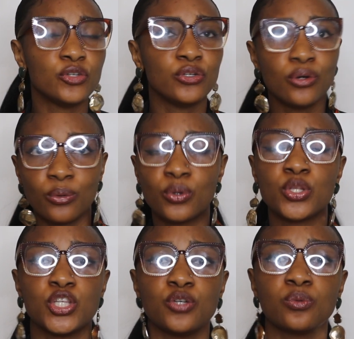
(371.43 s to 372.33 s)
No,
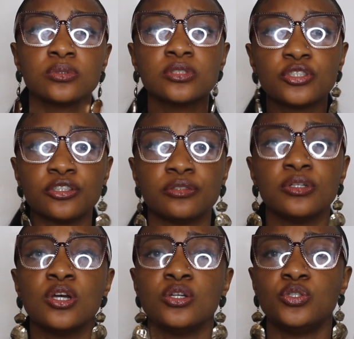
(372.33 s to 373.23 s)
you want to
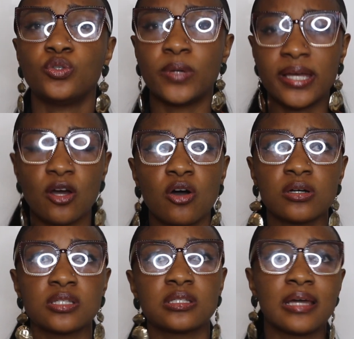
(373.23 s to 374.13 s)
do a
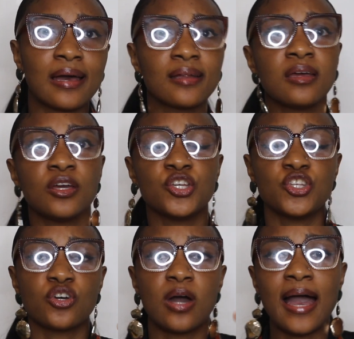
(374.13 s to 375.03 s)
course that
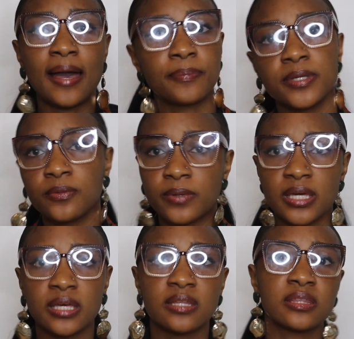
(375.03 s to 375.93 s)
you're happy
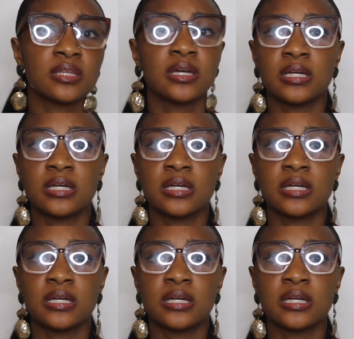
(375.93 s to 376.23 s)
with,